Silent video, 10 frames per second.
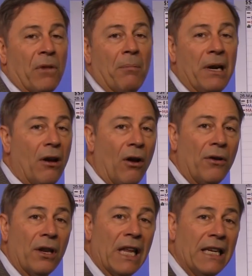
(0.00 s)
But
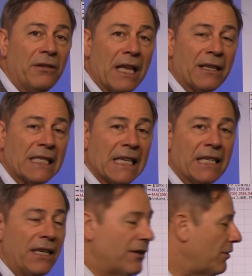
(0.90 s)
in late
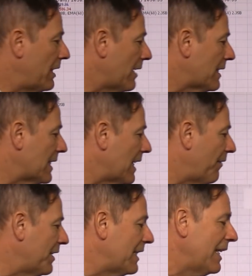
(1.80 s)
2016,
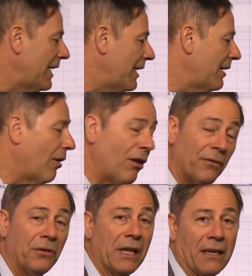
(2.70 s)
2017, all
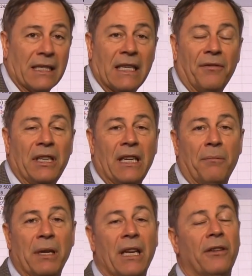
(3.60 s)
of 2017,
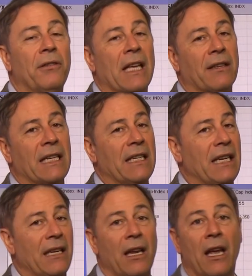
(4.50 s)
and the beginning of
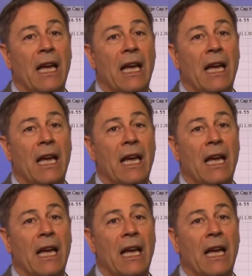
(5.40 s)
2018,